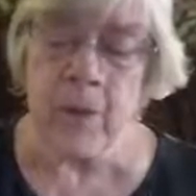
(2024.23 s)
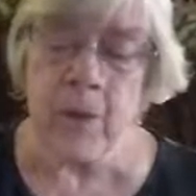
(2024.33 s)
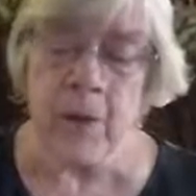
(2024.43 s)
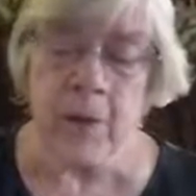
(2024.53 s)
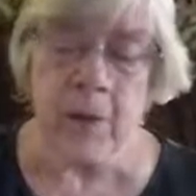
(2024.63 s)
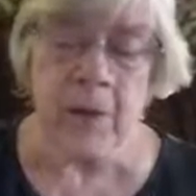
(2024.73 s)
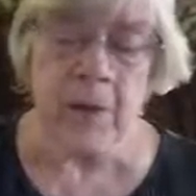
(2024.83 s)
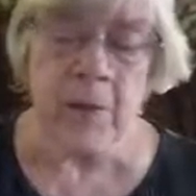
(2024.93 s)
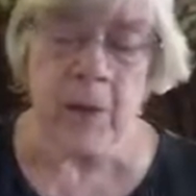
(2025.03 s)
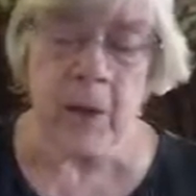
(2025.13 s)
Janus
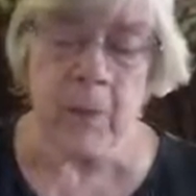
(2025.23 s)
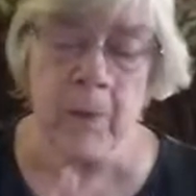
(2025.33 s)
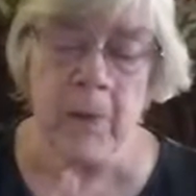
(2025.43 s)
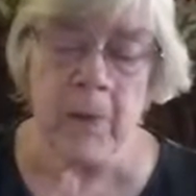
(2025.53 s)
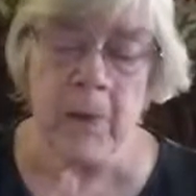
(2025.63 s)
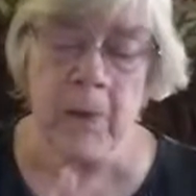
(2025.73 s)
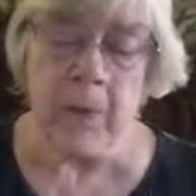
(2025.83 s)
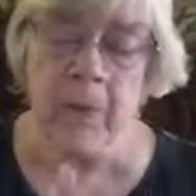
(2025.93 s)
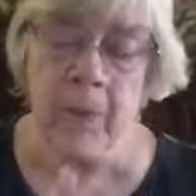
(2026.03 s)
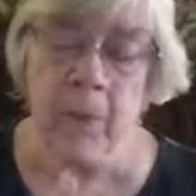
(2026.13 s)
smiled blissfully.
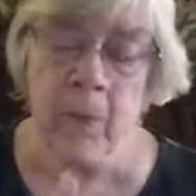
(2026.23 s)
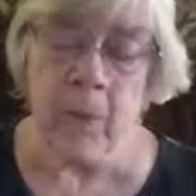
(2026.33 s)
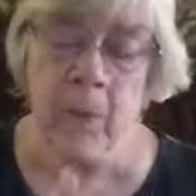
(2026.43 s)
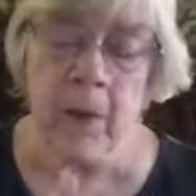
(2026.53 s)
We